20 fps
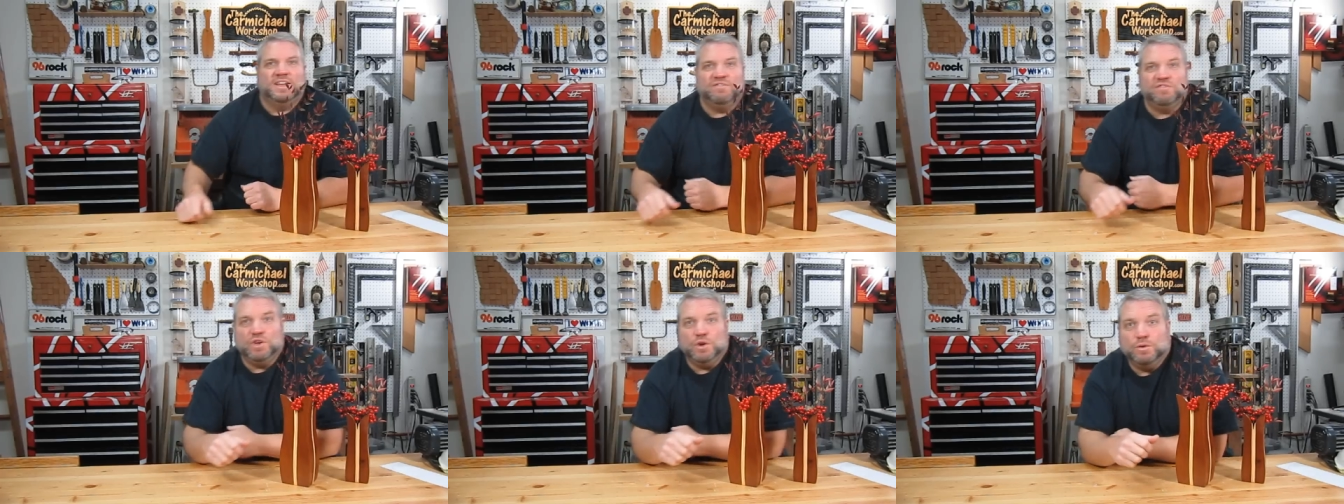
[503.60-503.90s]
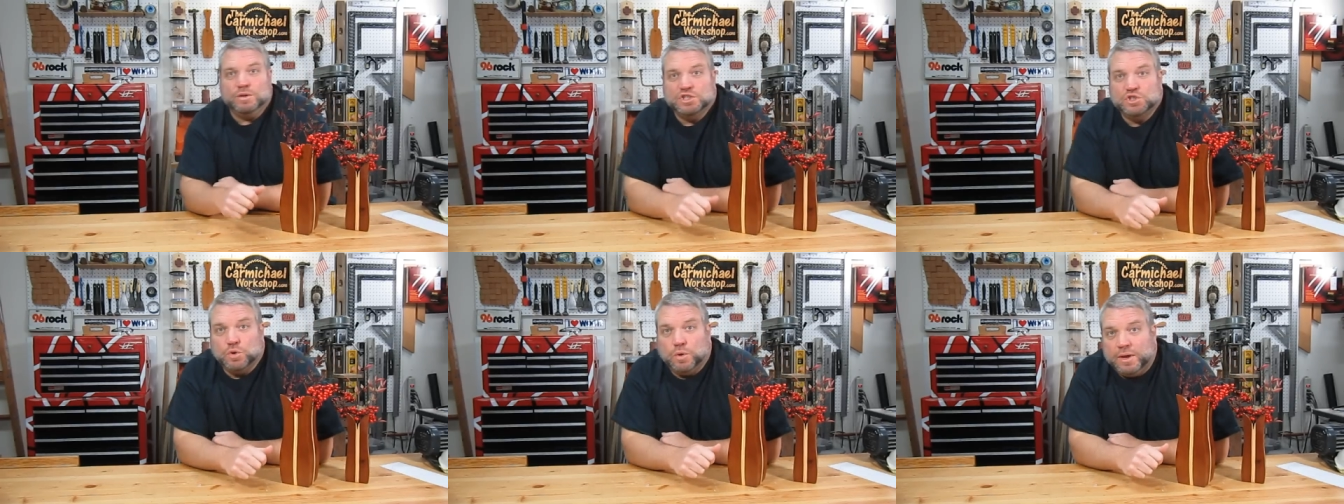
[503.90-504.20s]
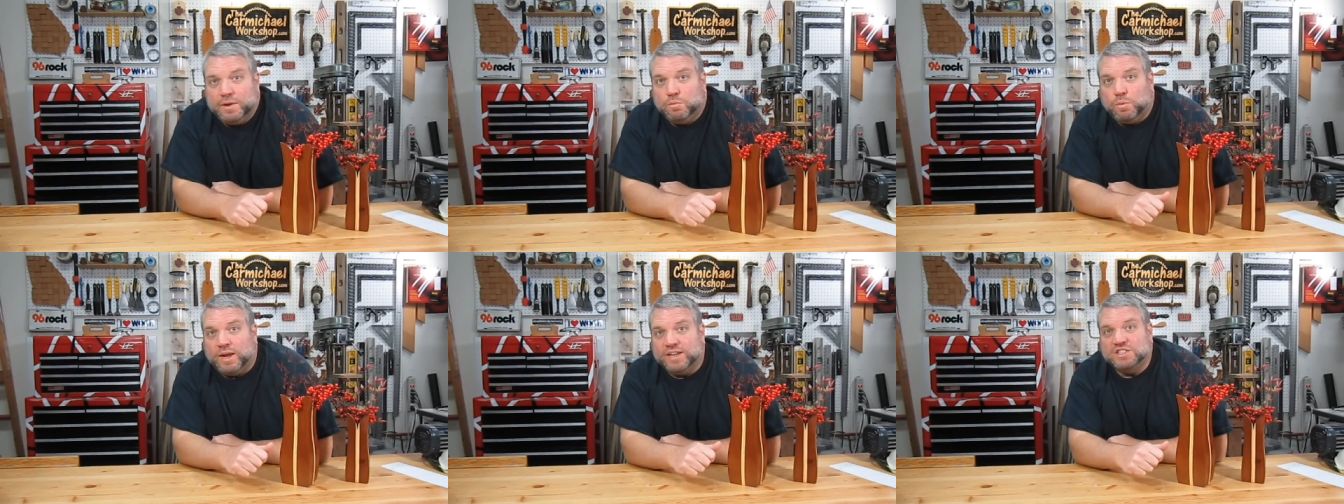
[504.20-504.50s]
If you
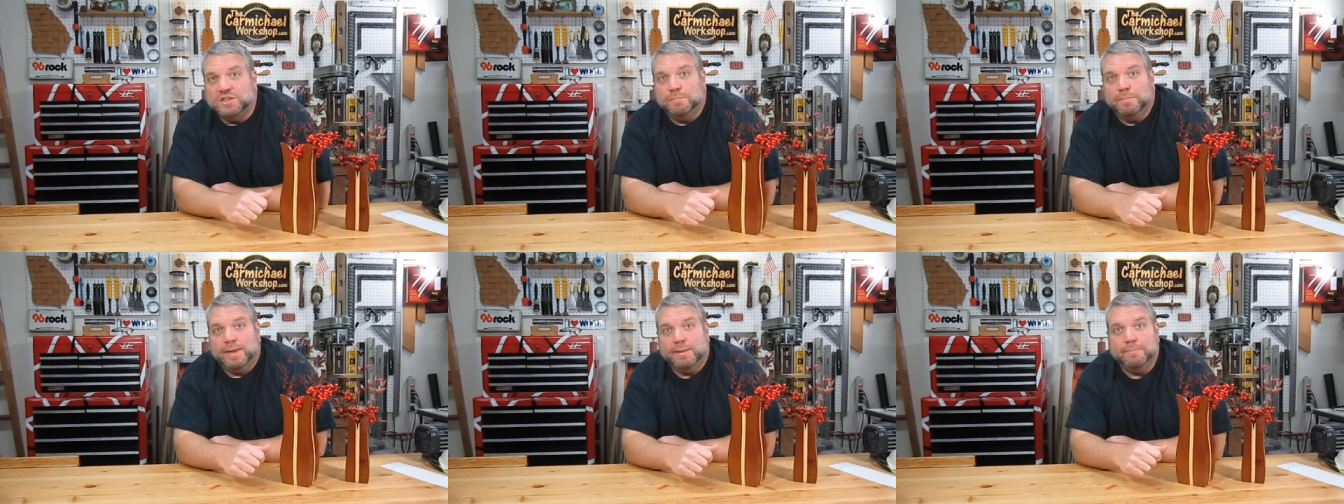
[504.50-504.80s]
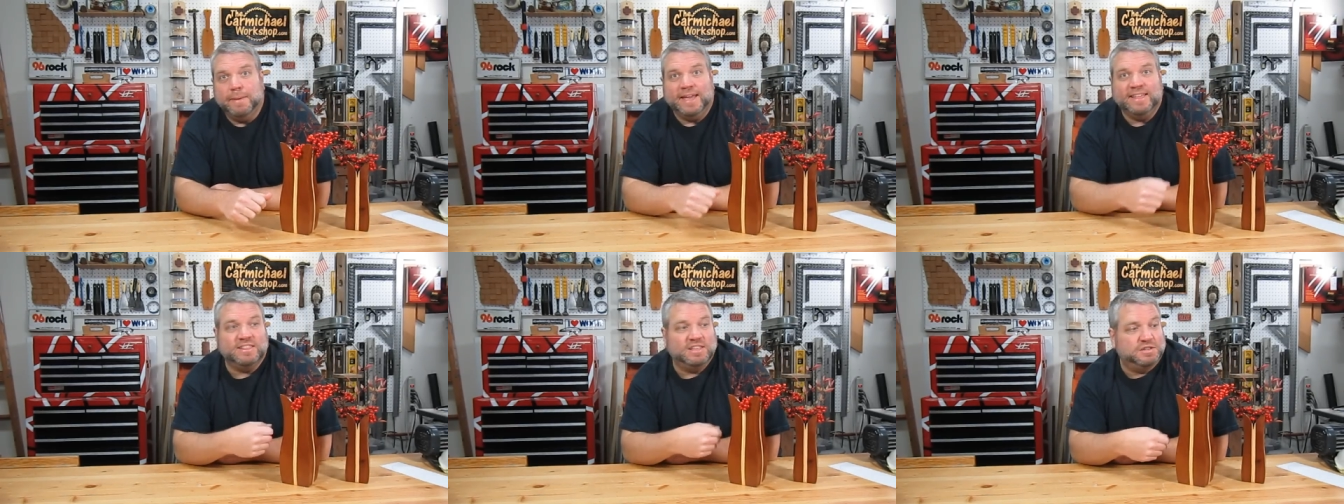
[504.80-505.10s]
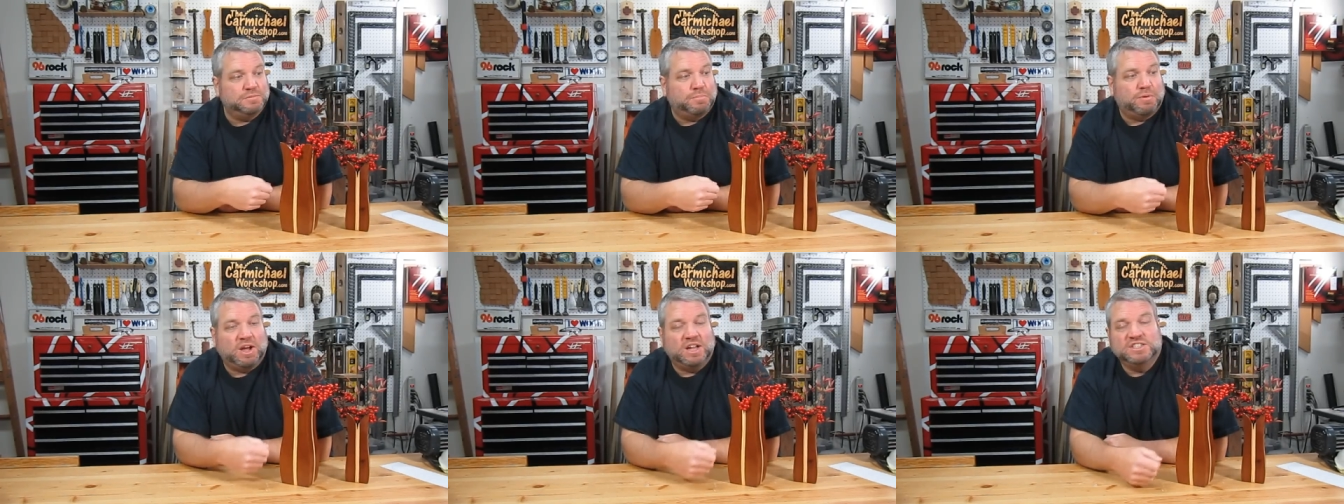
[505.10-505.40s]
enjoyed watching me make
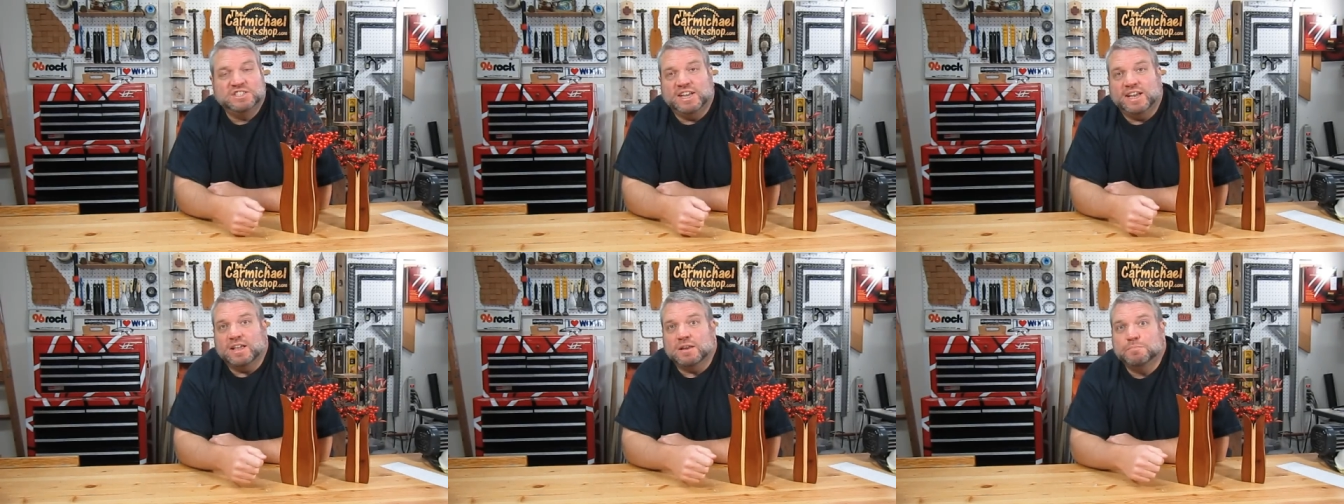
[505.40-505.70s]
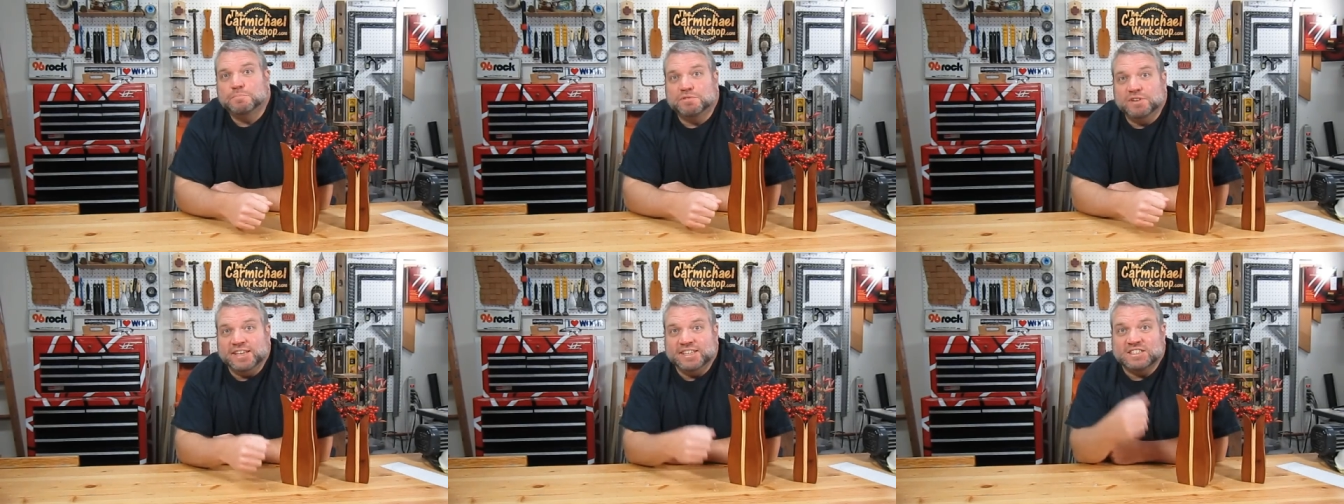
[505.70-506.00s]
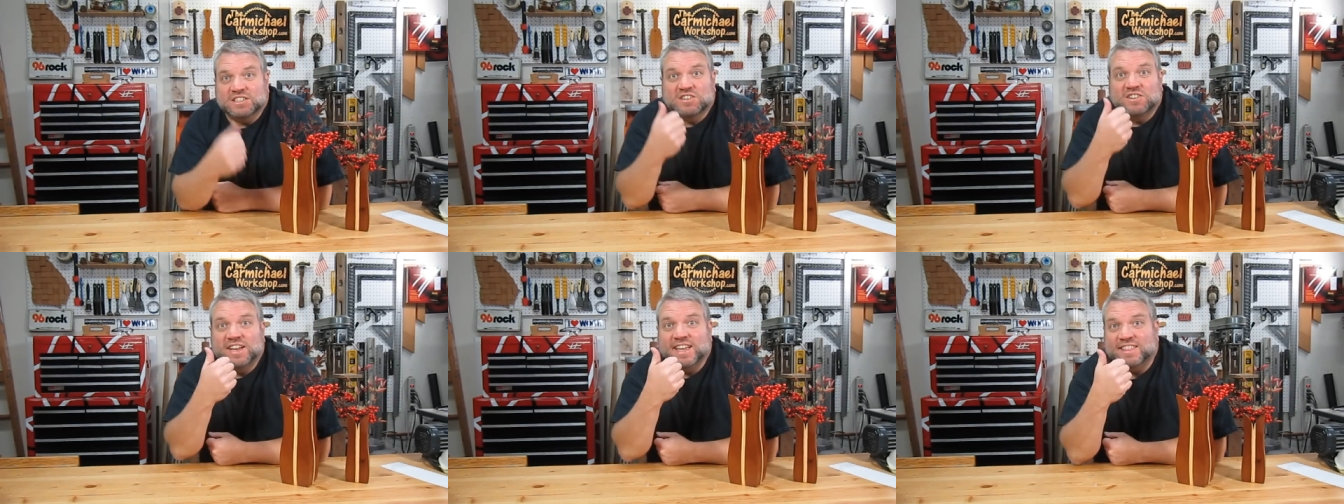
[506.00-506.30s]
this project,
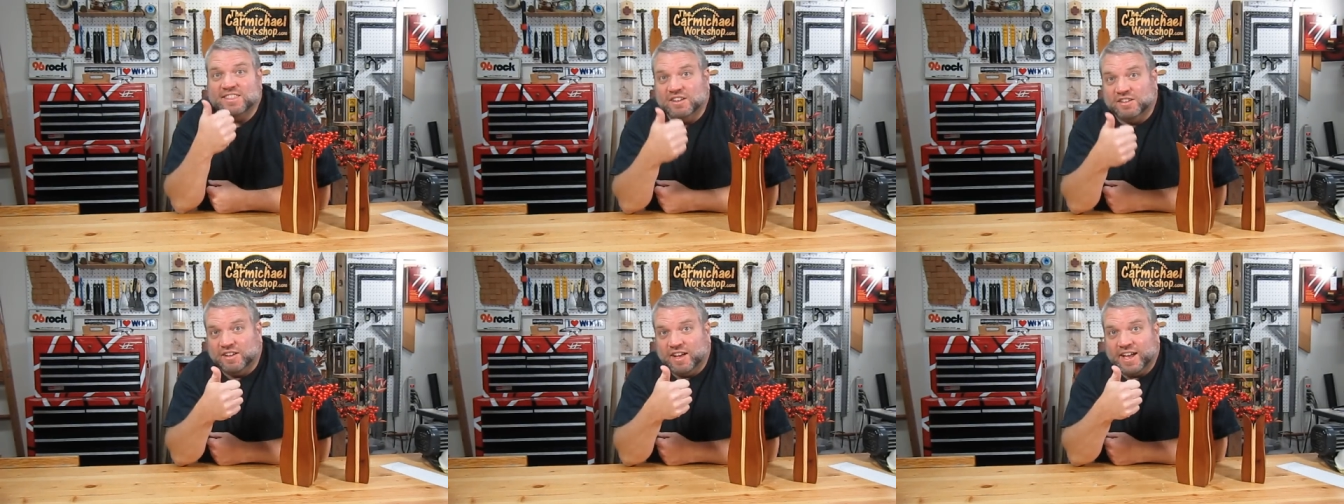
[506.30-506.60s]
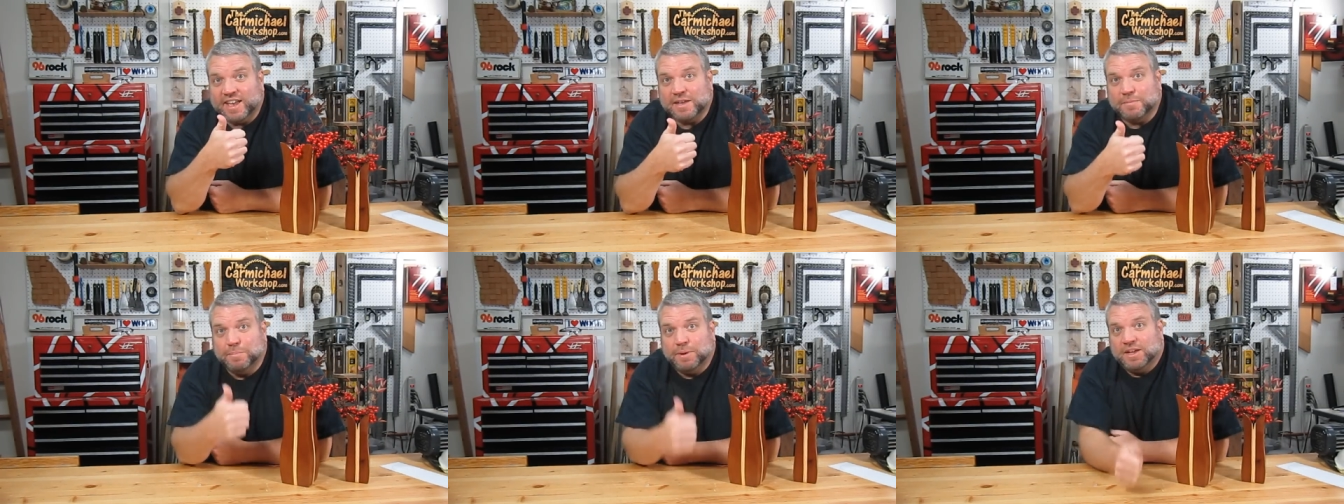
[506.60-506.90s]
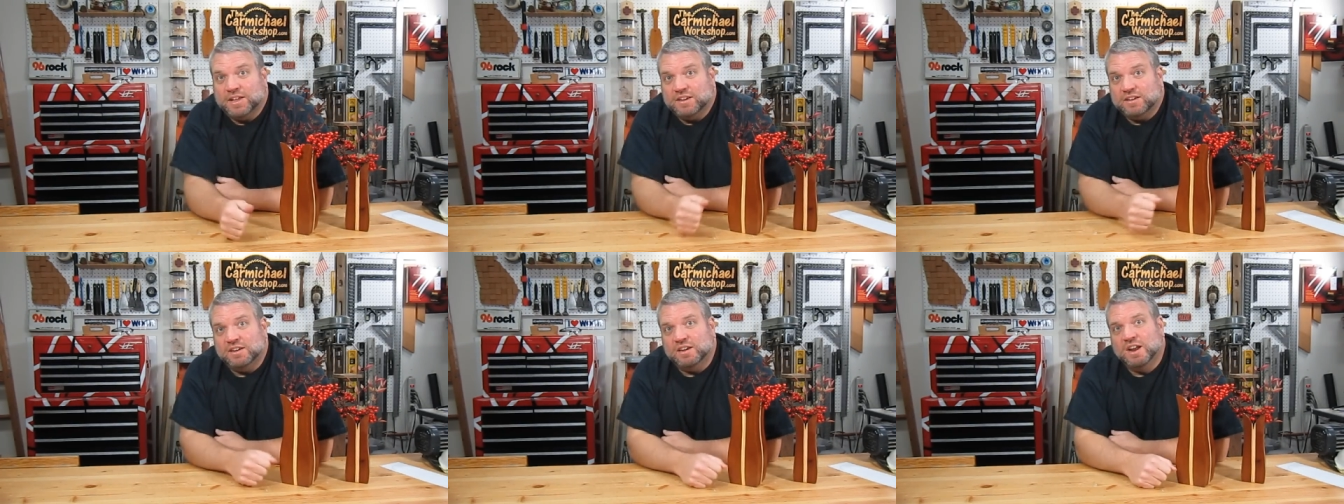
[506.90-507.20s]
please click the like
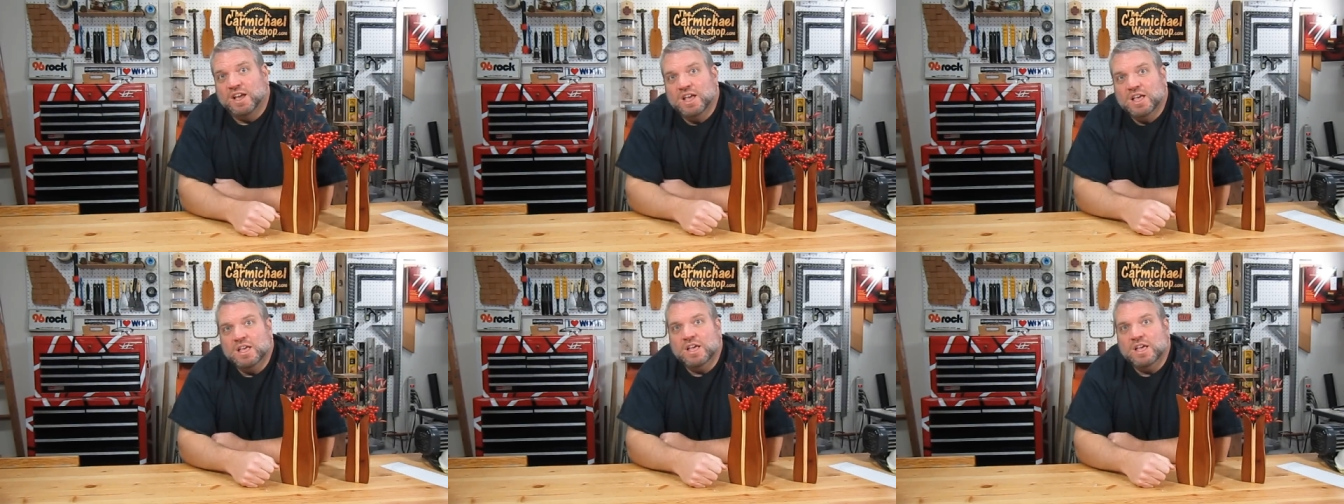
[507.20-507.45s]
button.